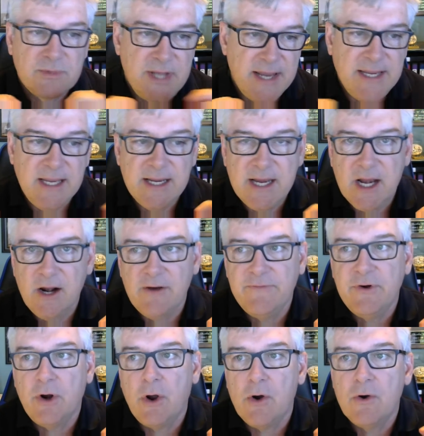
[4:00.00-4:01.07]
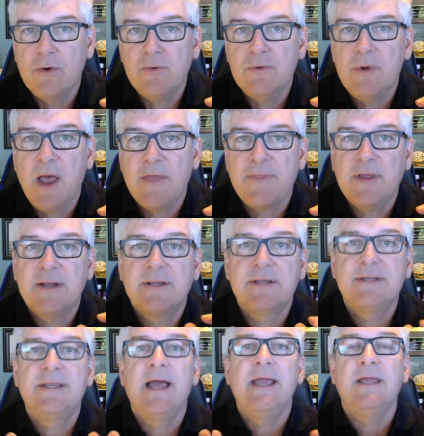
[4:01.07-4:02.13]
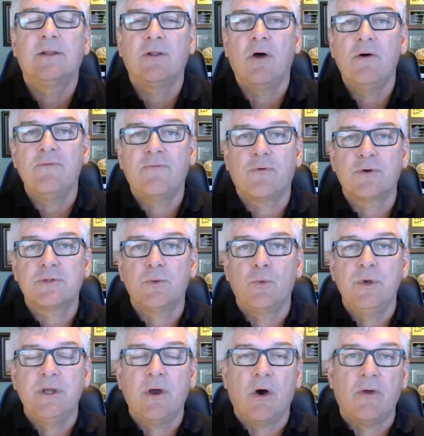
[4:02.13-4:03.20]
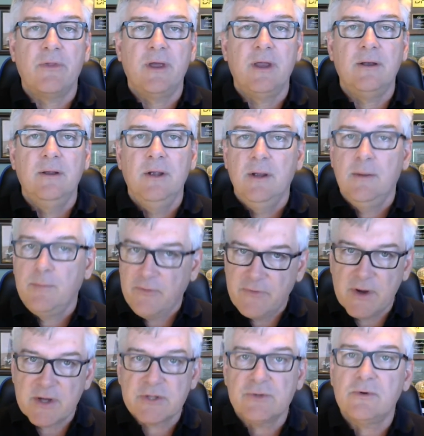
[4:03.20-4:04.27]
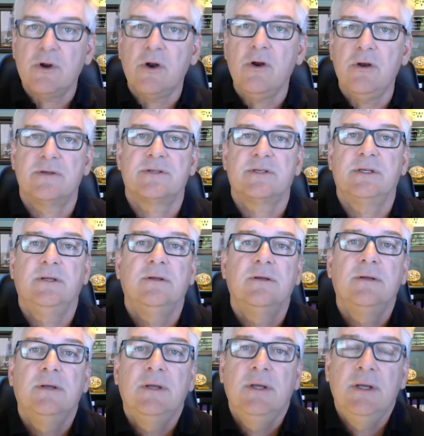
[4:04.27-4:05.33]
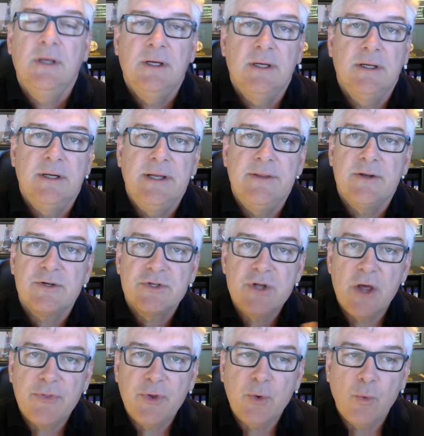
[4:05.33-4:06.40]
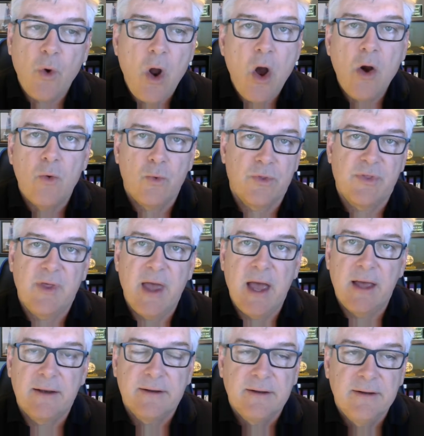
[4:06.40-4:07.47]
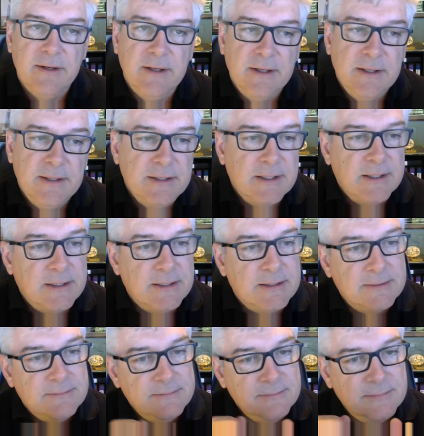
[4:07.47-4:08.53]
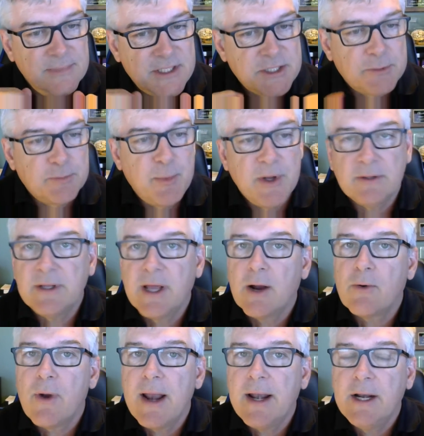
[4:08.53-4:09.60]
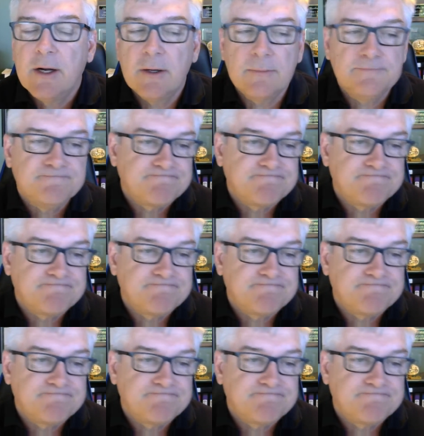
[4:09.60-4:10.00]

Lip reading: Taking care of your own, I think today in law enforcement we call that professional courtesy, and there's nothing wrong with that. It's spelled out right here.